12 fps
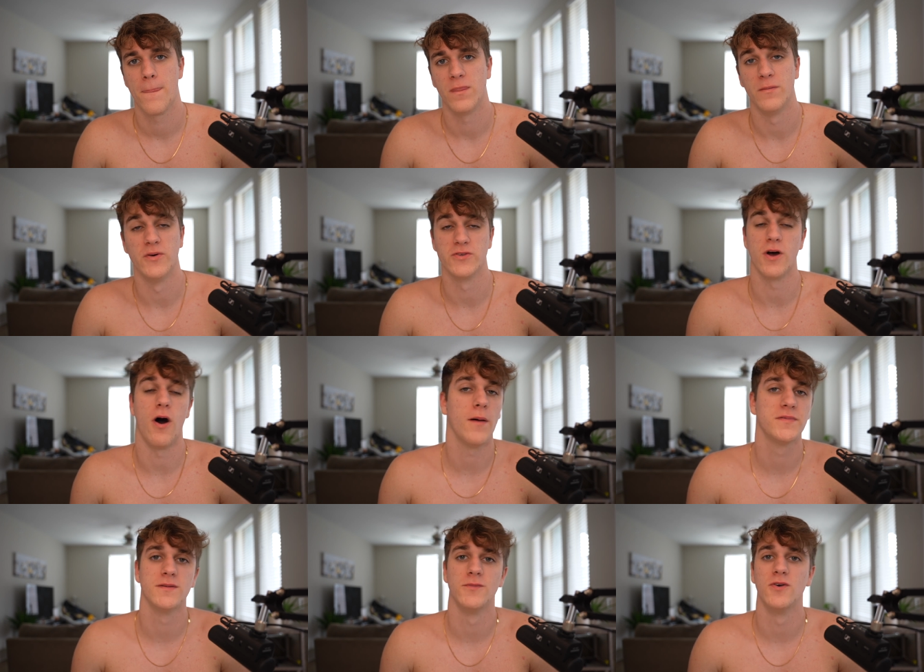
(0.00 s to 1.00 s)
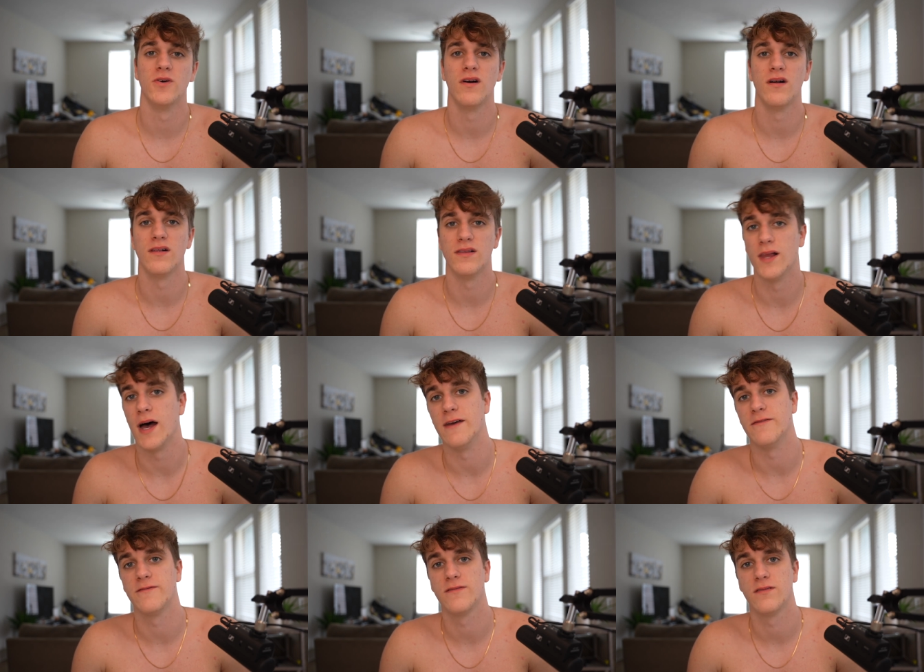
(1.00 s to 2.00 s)
the most optimal
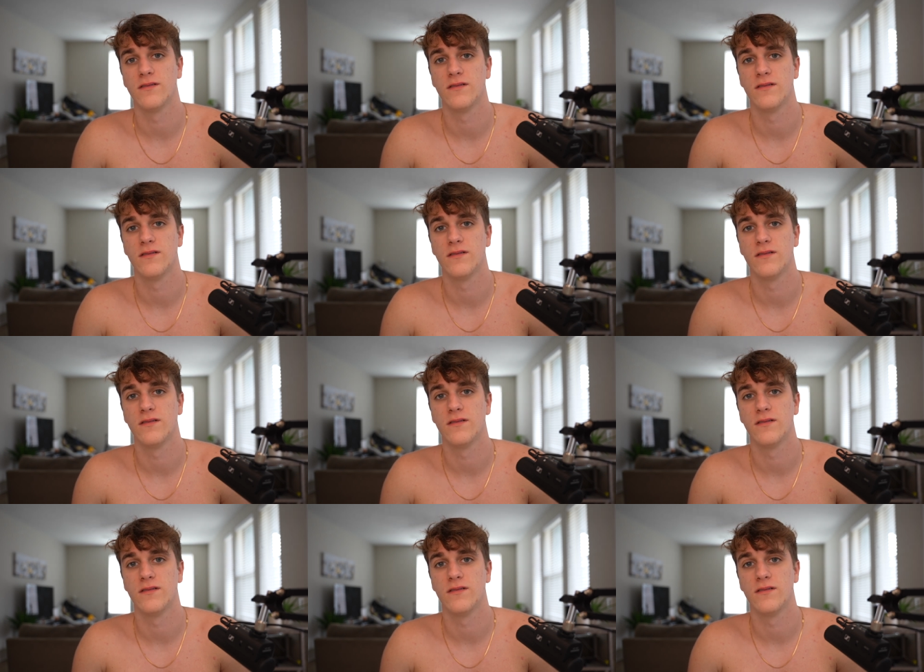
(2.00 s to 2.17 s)
life